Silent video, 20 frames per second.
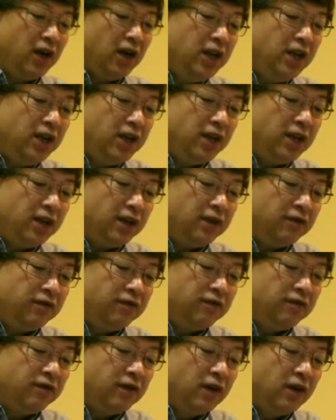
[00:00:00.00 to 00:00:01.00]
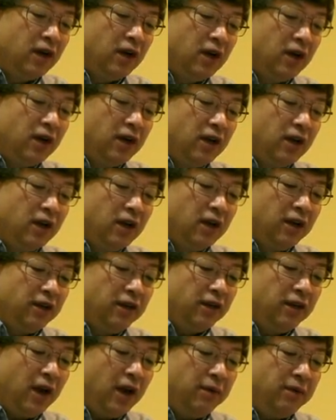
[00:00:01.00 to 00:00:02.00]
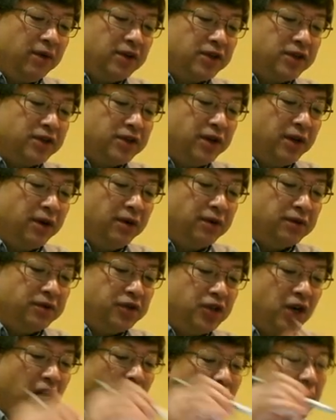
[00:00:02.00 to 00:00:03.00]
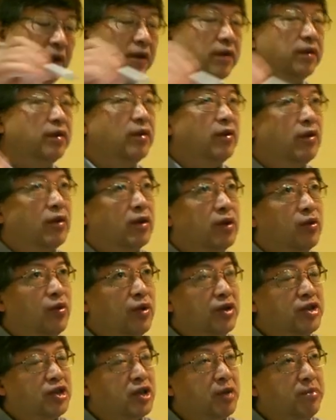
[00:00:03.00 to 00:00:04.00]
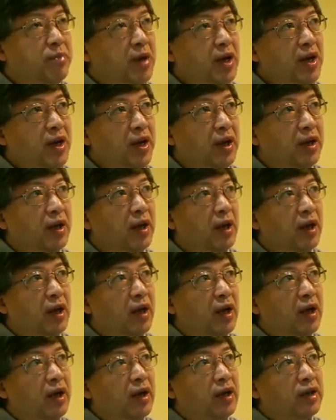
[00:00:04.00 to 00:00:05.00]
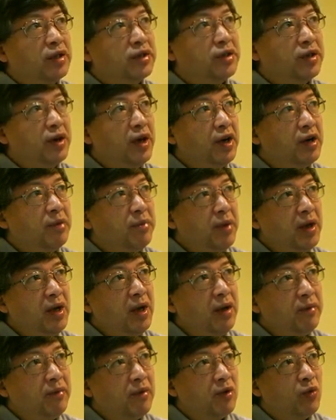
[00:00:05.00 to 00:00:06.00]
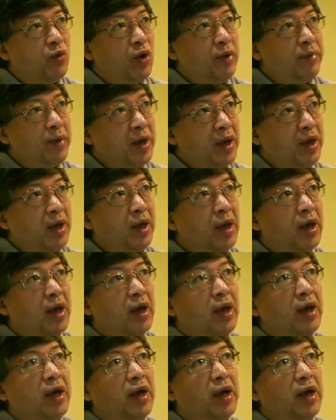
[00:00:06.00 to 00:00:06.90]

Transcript: leaf, there is no child. What's the meaning? So here the meaning, we mean